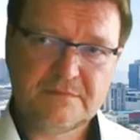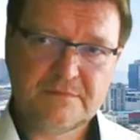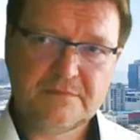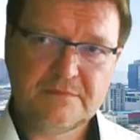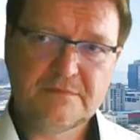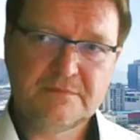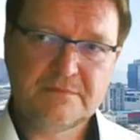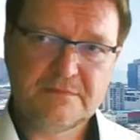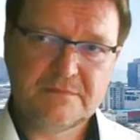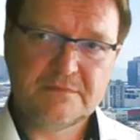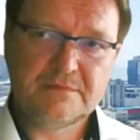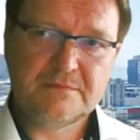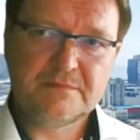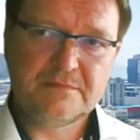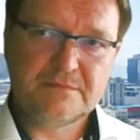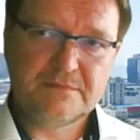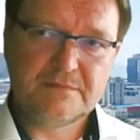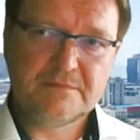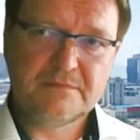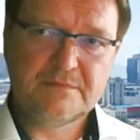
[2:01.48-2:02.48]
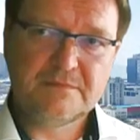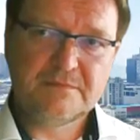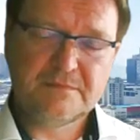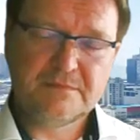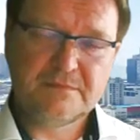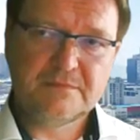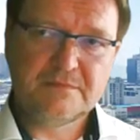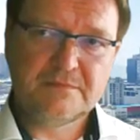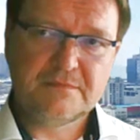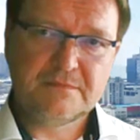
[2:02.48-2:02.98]

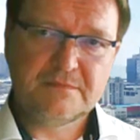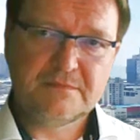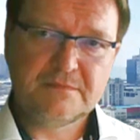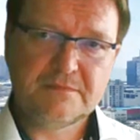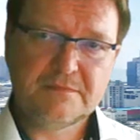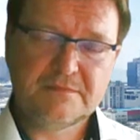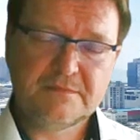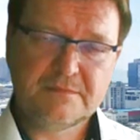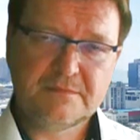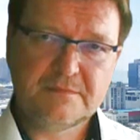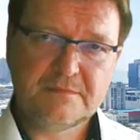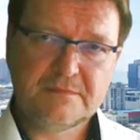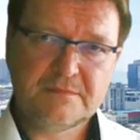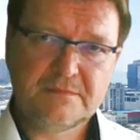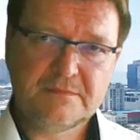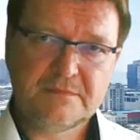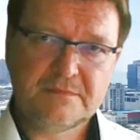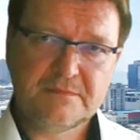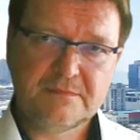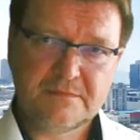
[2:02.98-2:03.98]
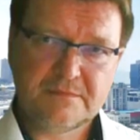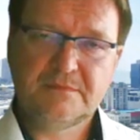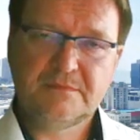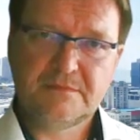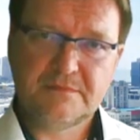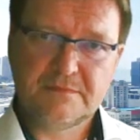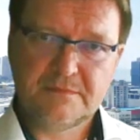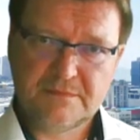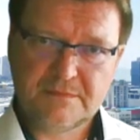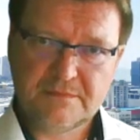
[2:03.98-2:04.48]

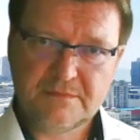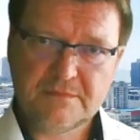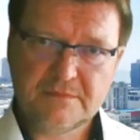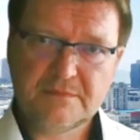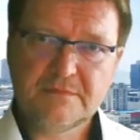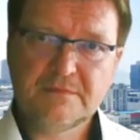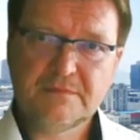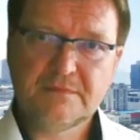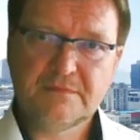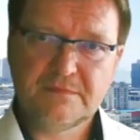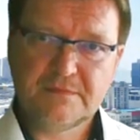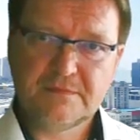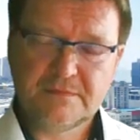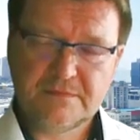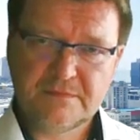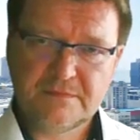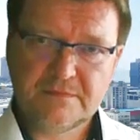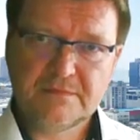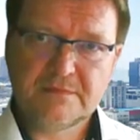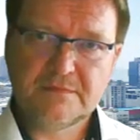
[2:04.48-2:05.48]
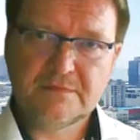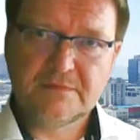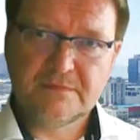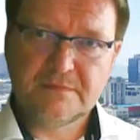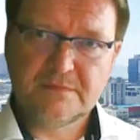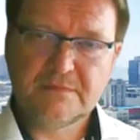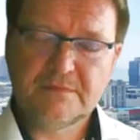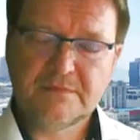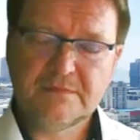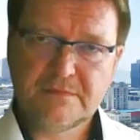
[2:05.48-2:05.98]

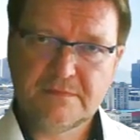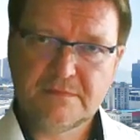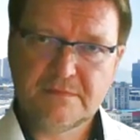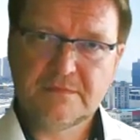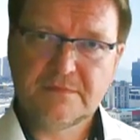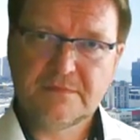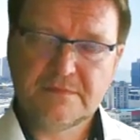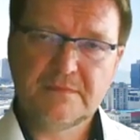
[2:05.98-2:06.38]
No words are spoken by the person on screen.